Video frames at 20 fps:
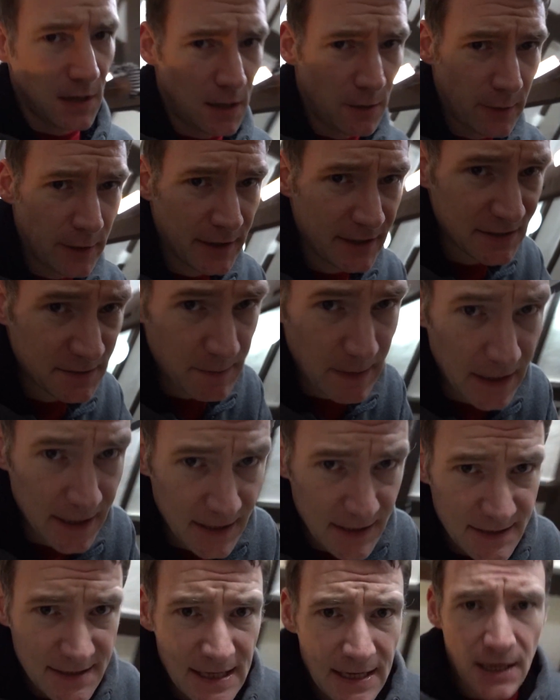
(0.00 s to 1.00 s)
I won't explain
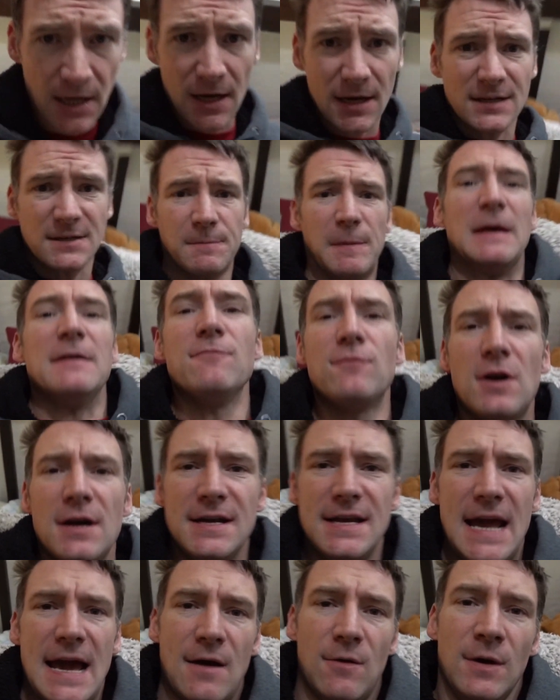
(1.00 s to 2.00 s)
in a sec. I'll explain right
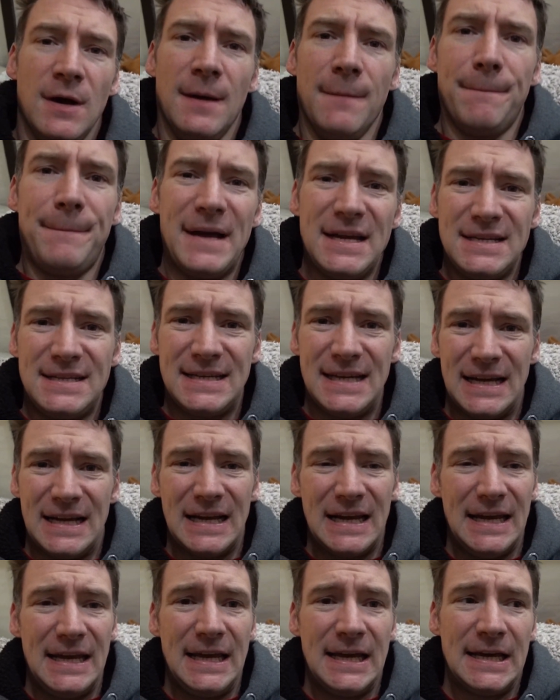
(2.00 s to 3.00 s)
now.
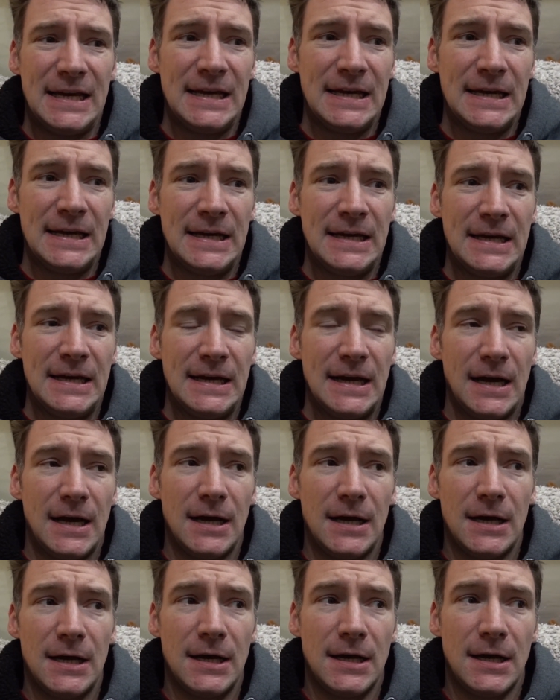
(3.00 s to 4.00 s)
Basically,
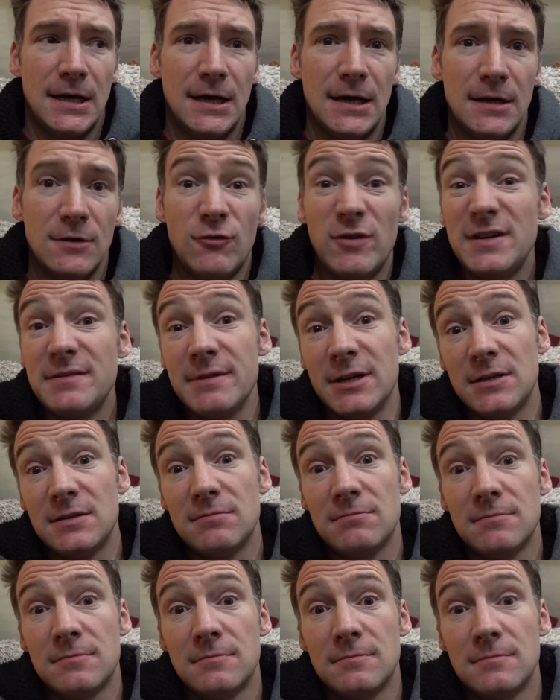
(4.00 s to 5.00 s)
uh, Christmas
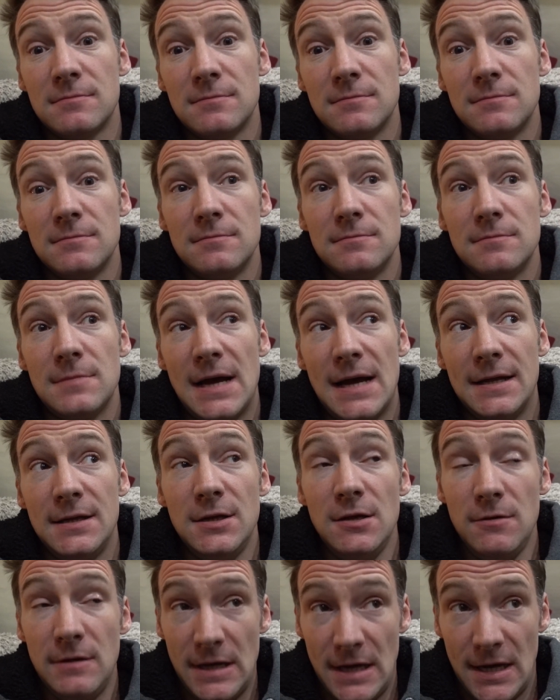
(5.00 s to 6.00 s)
and
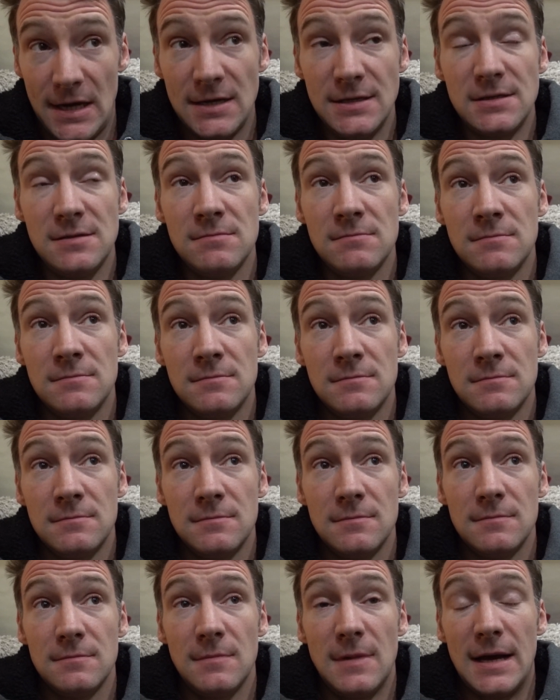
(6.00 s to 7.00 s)
New Year's
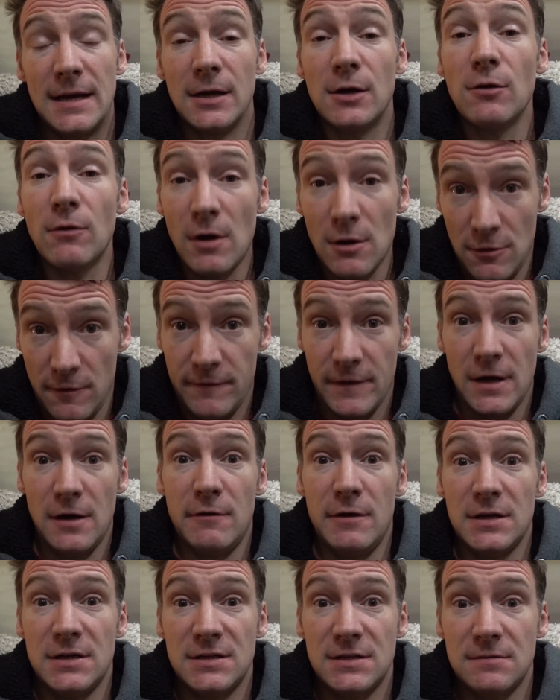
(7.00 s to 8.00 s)
and
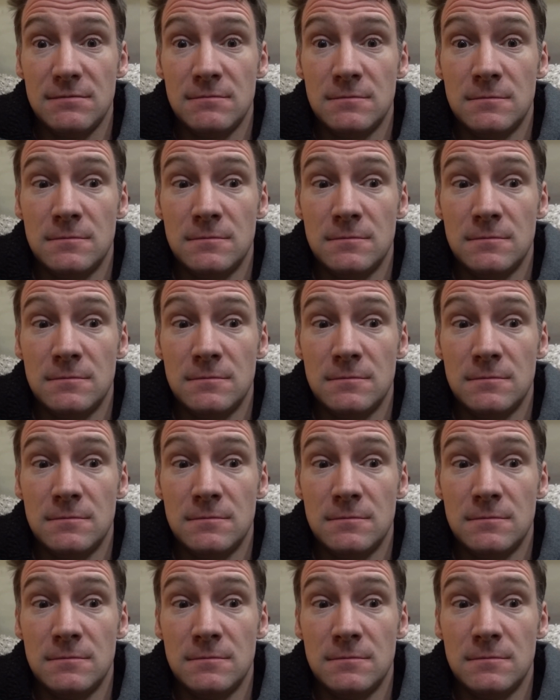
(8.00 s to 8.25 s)
coronavirus.